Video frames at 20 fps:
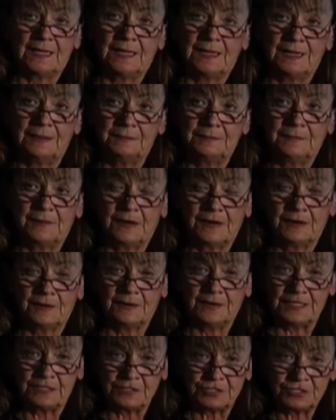
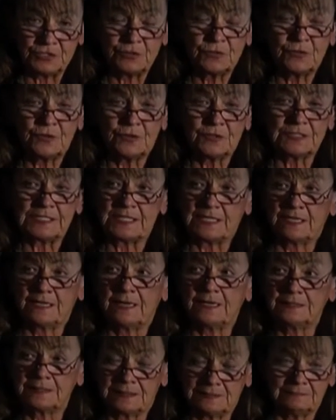Our insurer
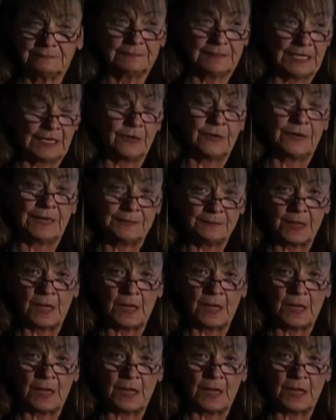sent us Larry,